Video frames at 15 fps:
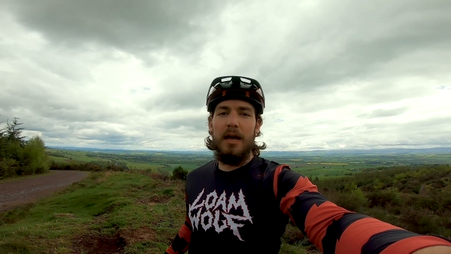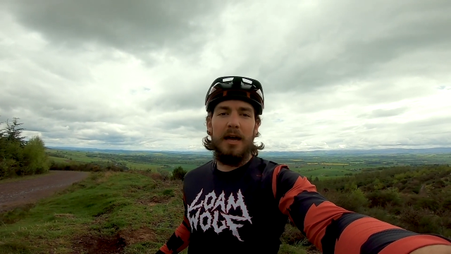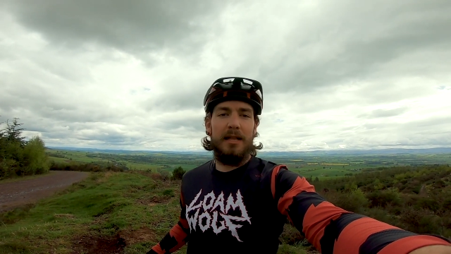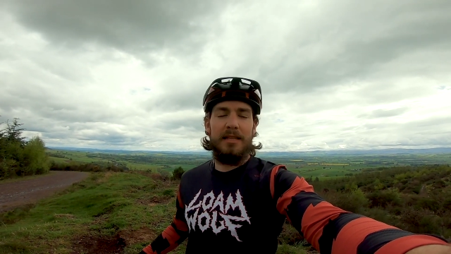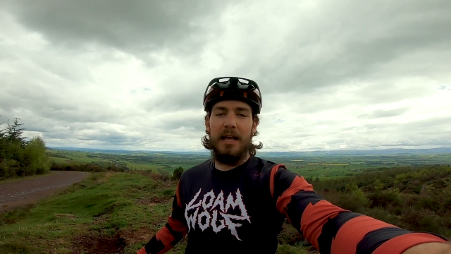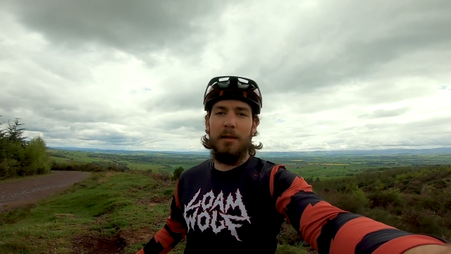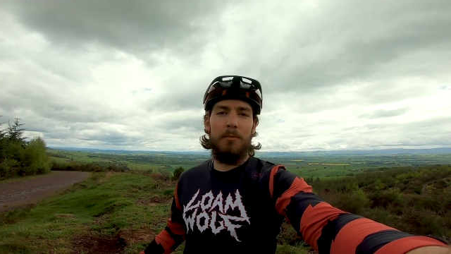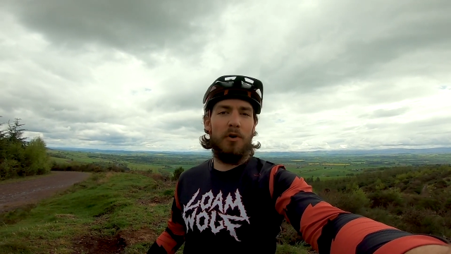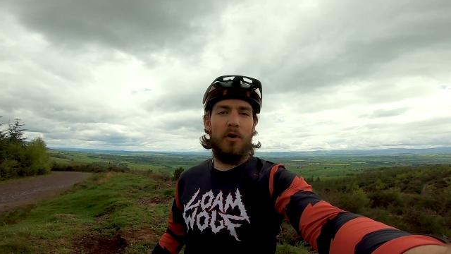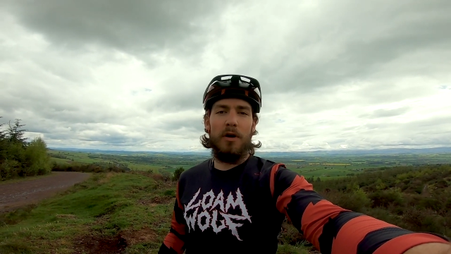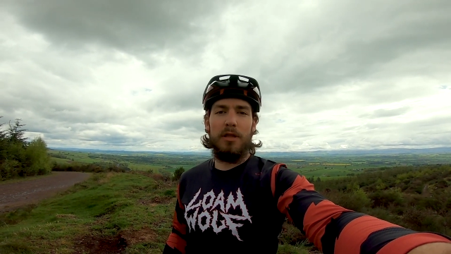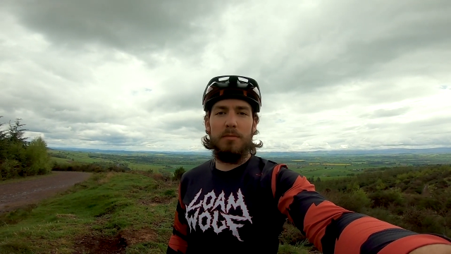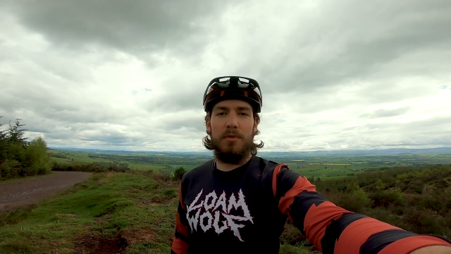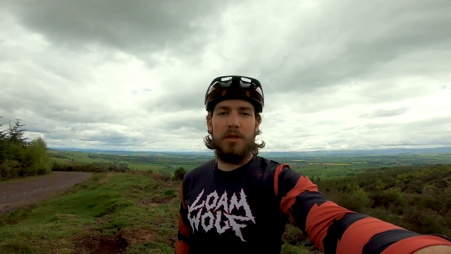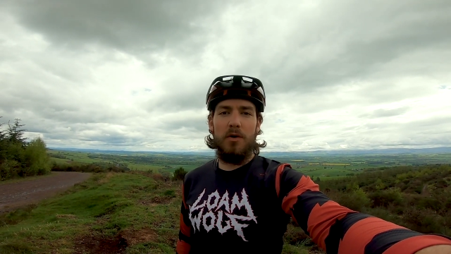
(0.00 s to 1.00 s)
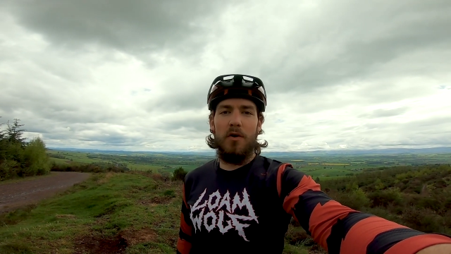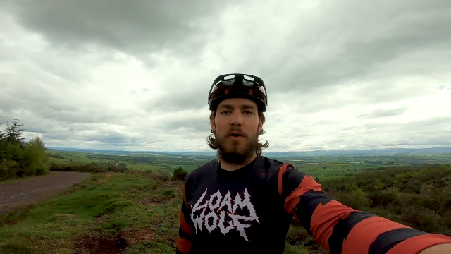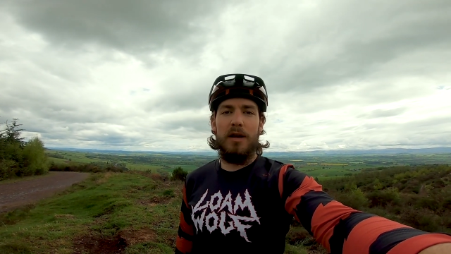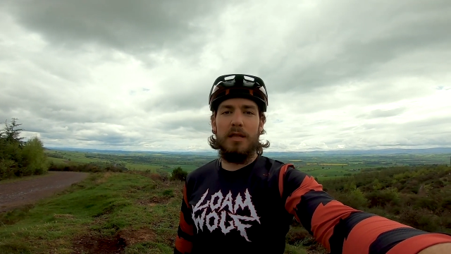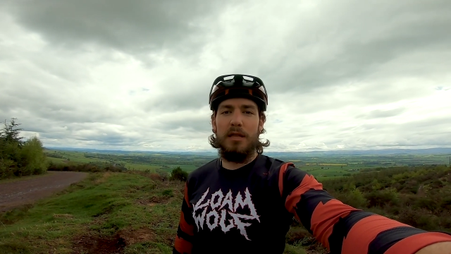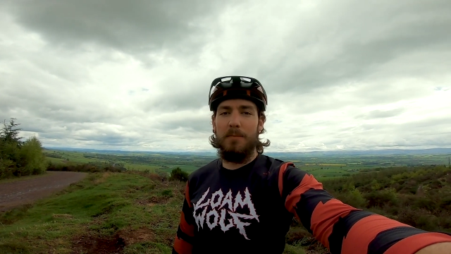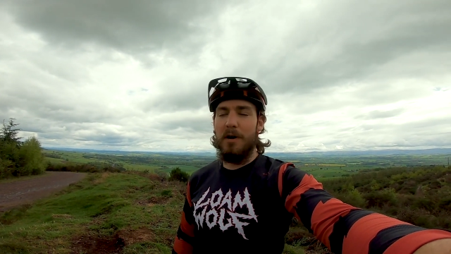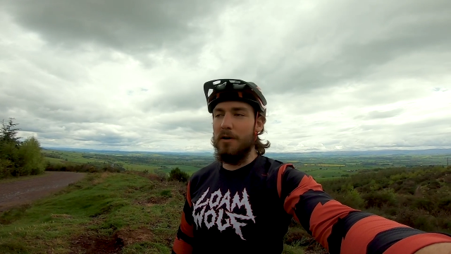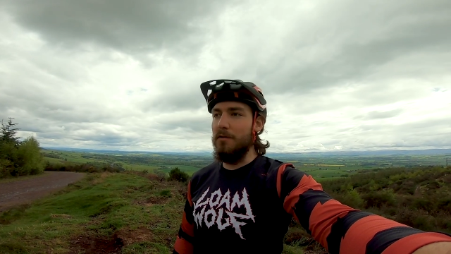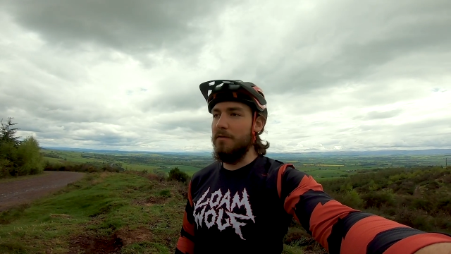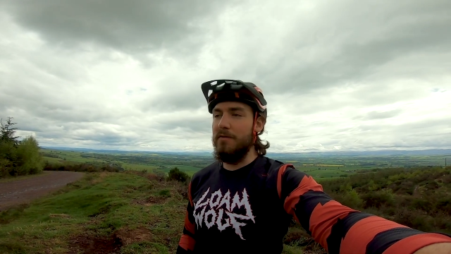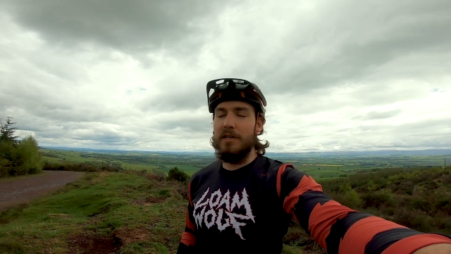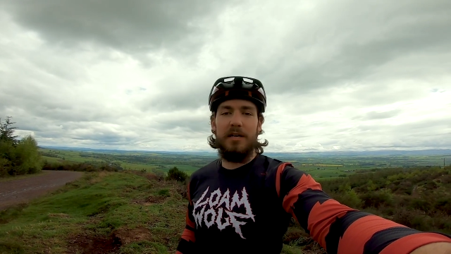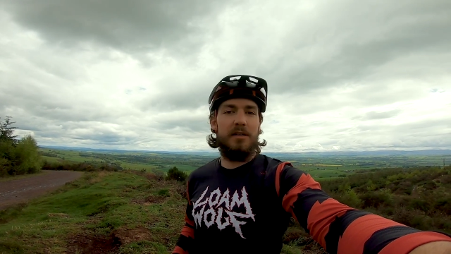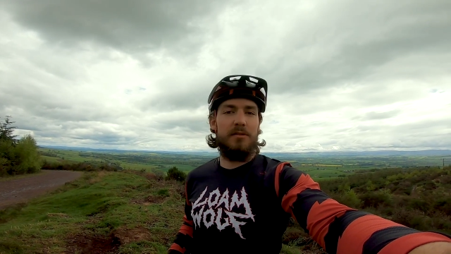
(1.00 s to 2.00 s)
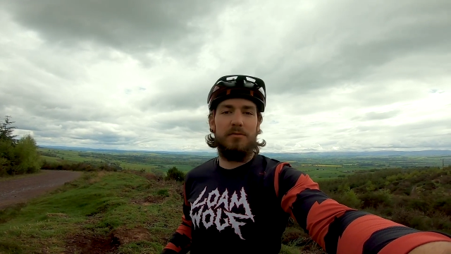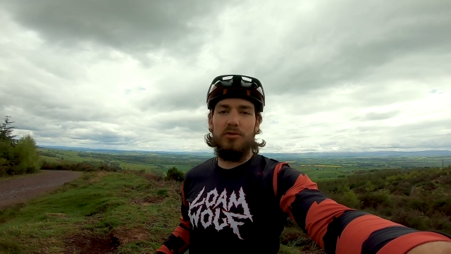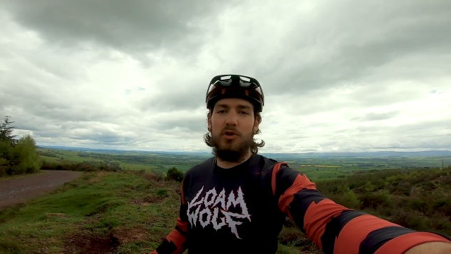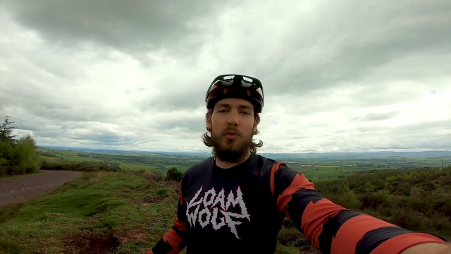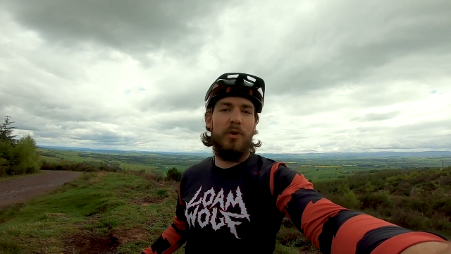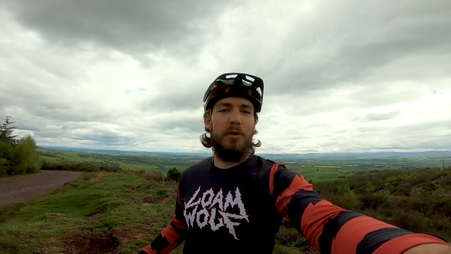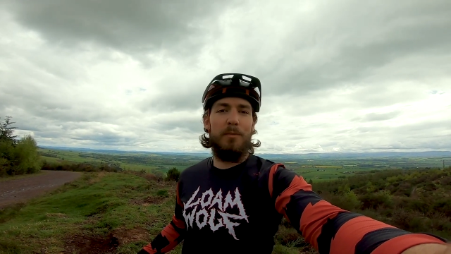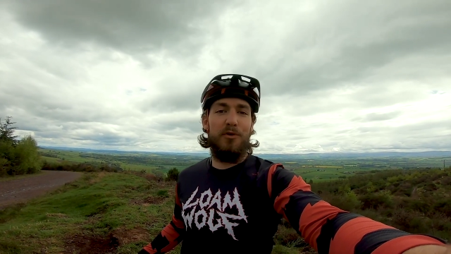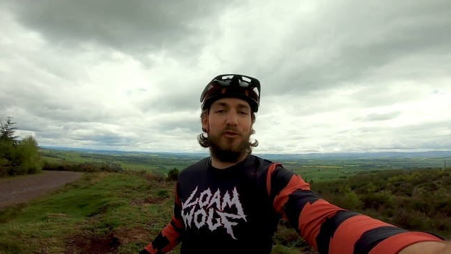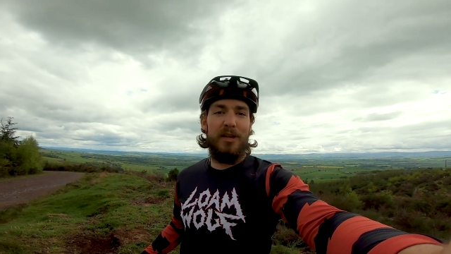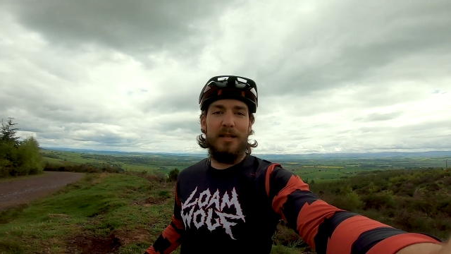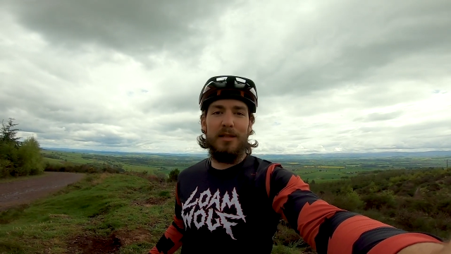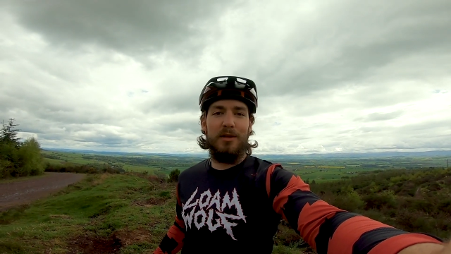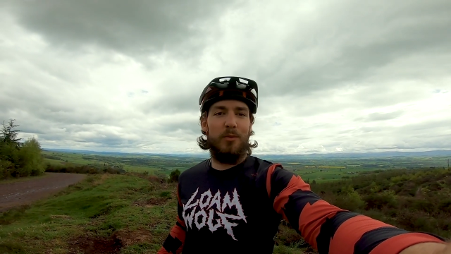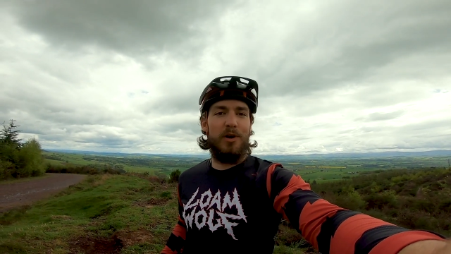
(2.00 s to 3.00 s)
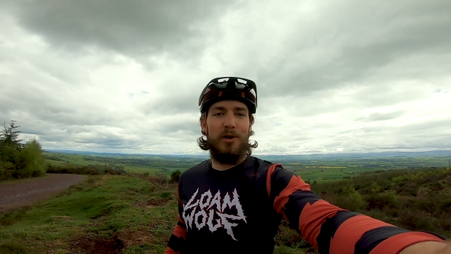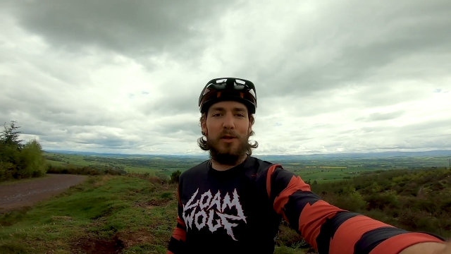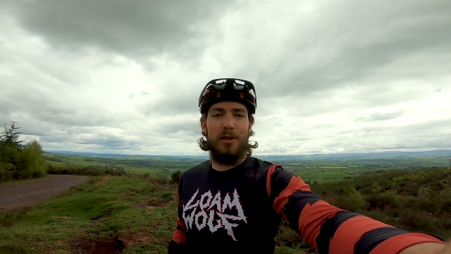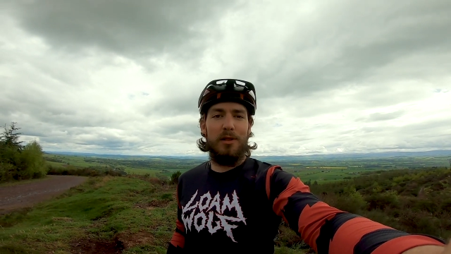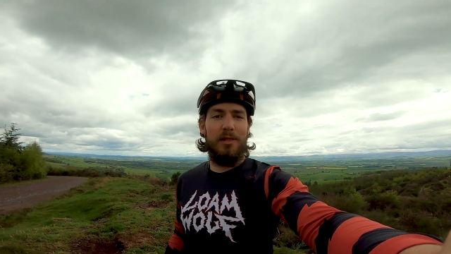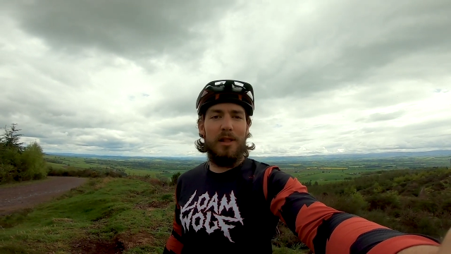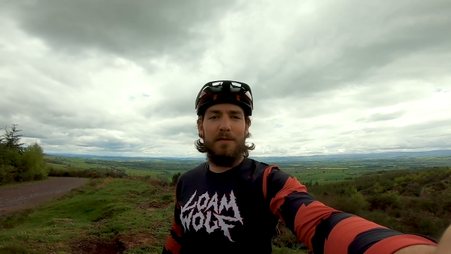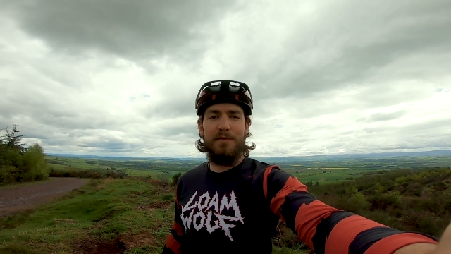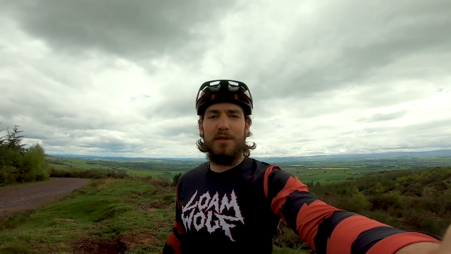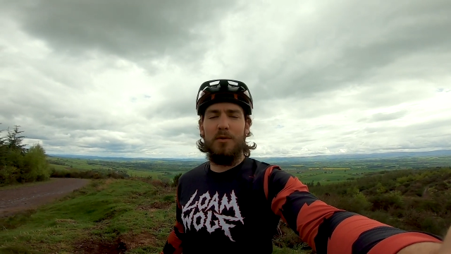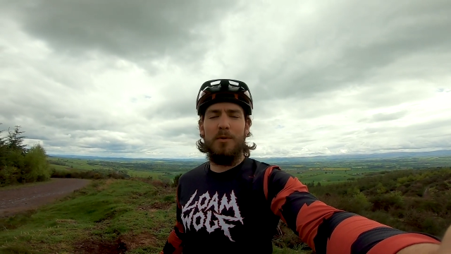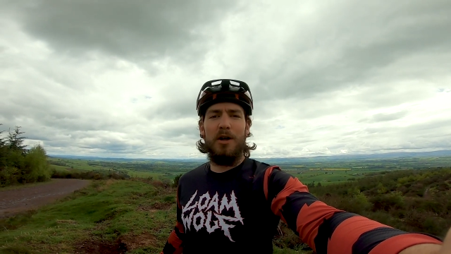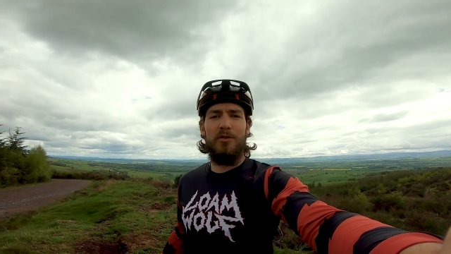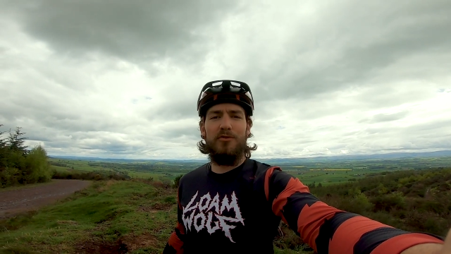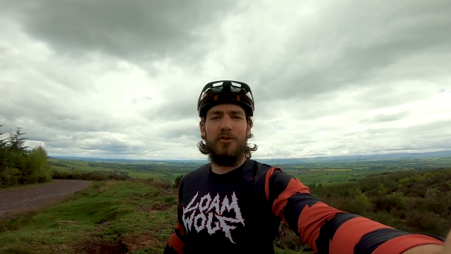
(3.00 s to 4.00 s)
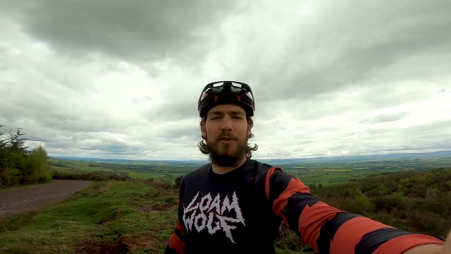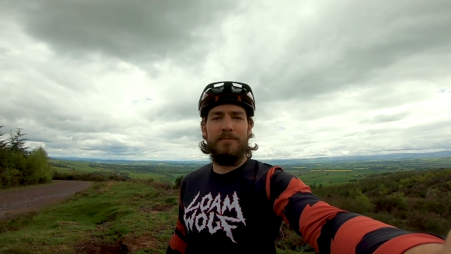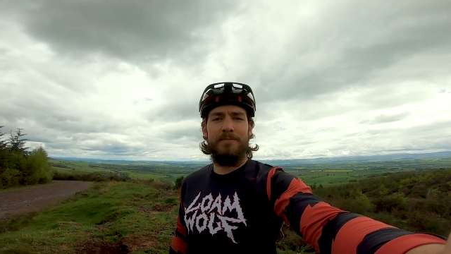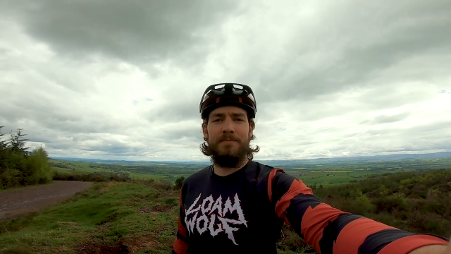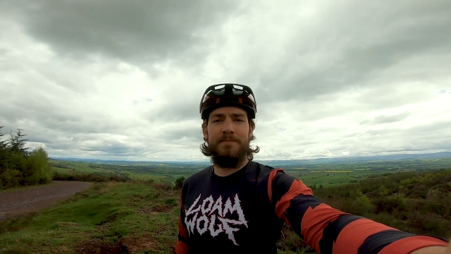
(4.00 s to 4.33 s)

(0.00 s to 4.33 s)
and tell more awesome stories about the two-wheel machines that we all love so much.